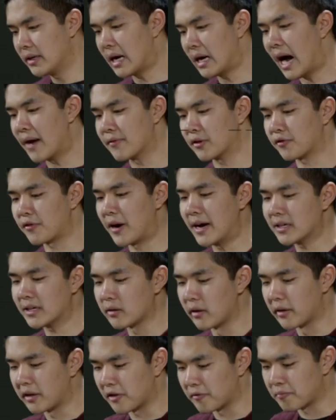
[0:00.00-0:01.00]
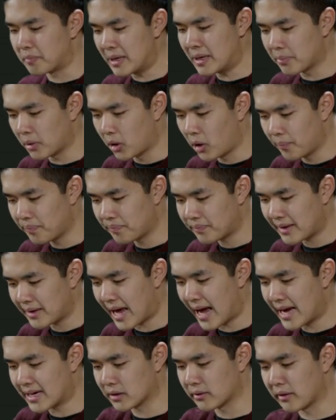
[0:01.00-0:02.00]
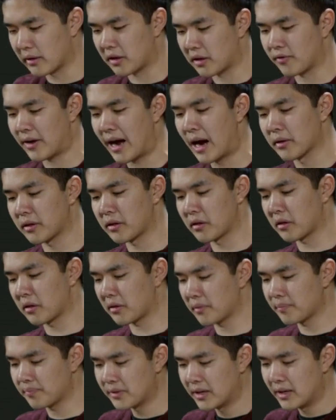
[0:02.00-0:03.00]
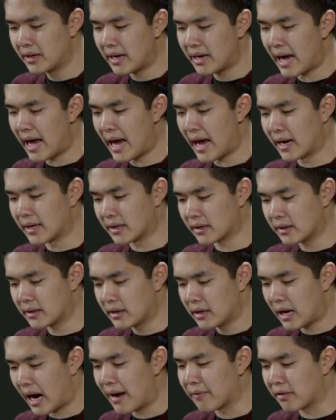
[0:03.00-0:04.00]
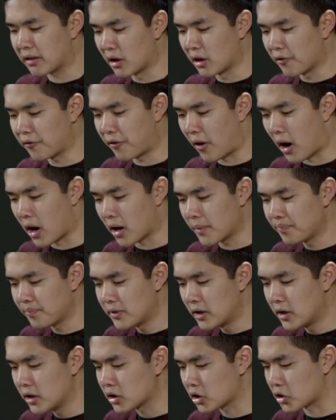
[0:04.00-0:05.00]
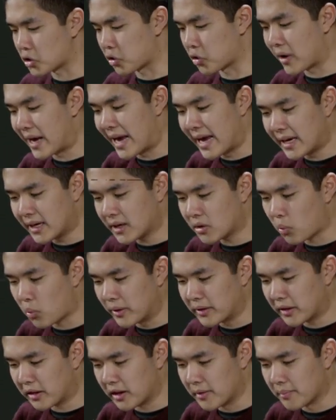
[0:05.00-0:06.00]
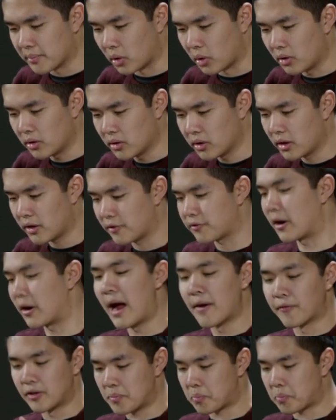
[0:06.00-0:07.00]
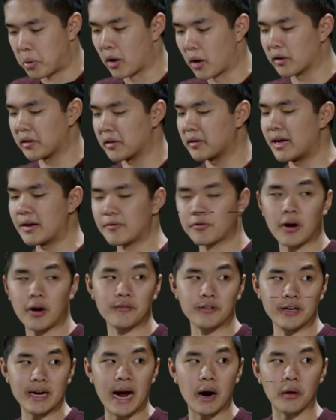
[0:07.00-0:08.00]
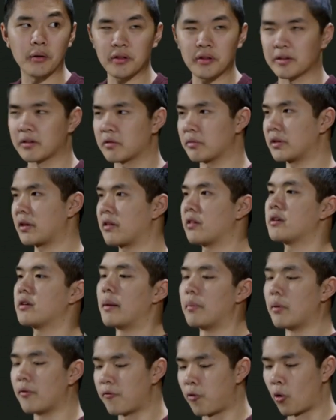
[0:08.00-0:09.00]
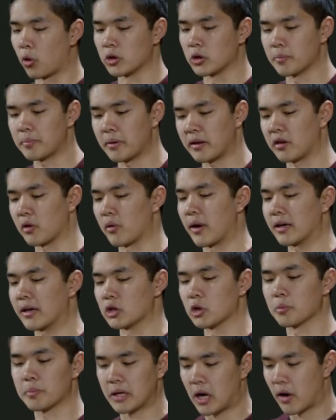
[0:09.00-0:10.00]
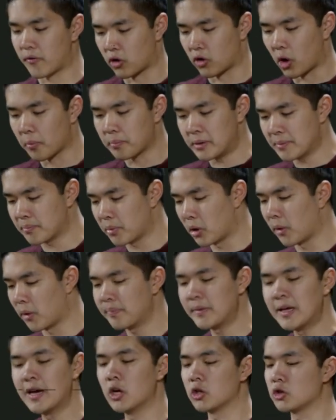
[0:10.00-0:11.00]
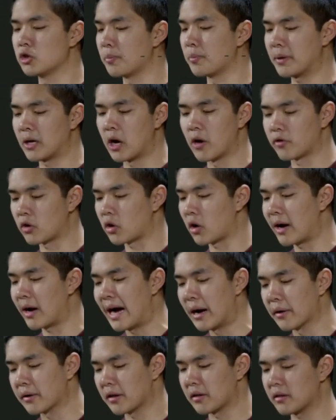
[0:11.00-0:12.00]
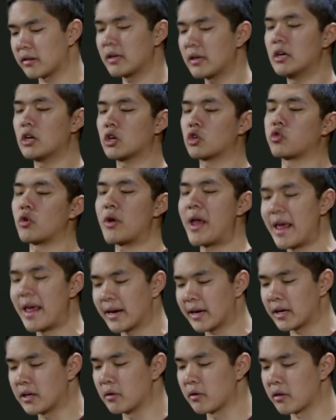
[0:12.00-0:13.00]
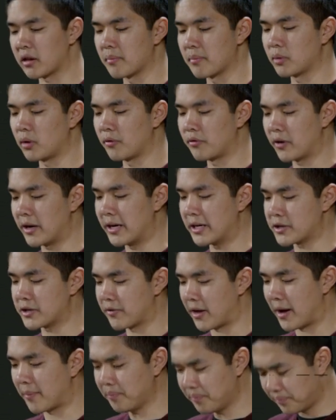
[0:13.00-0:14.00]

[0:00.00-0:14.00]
I've defined a list of people and a list of houses, and I've so far created one symbol for every person and for every house. That's what this double for loop is doing, looping over all people, looping over all houses, creating a new symbol for each of them.